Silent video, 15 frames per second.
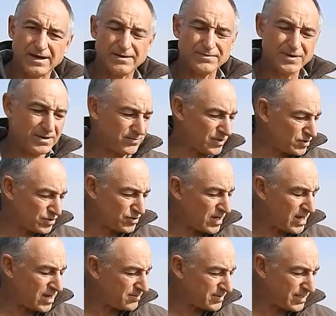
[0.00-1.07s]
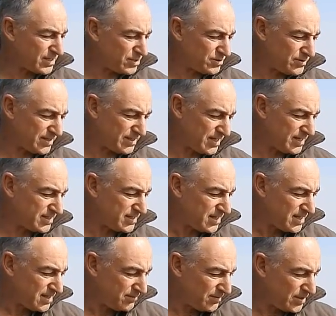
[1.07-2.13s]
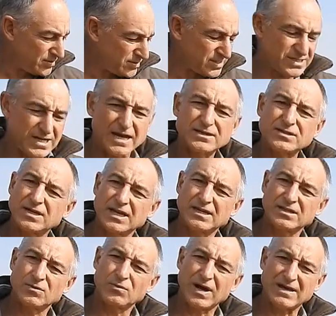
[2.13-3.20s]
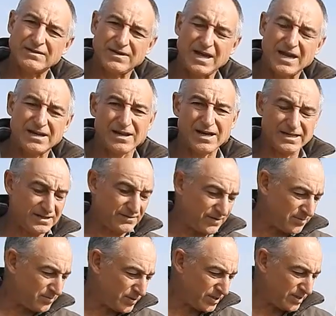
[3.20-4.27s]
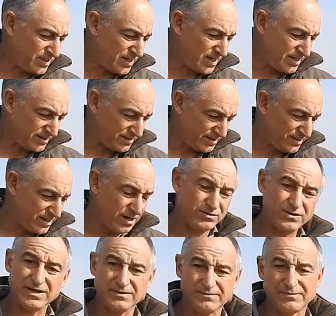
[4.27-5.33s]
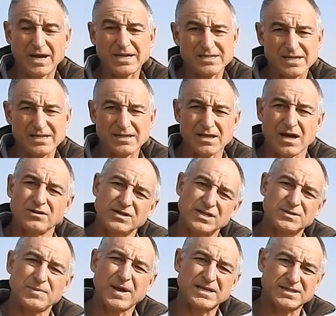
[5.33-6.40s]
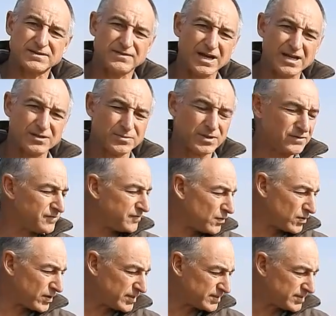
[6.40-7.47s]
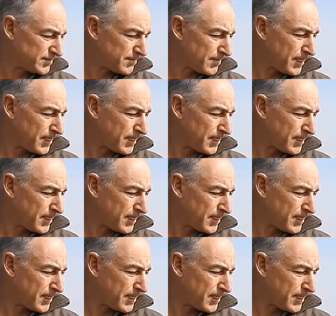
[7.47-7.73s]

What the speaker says: I'm not sure how I'm going to do it yet, because it's going to get in the way of the headlight if I put it here in basically the only space available for it.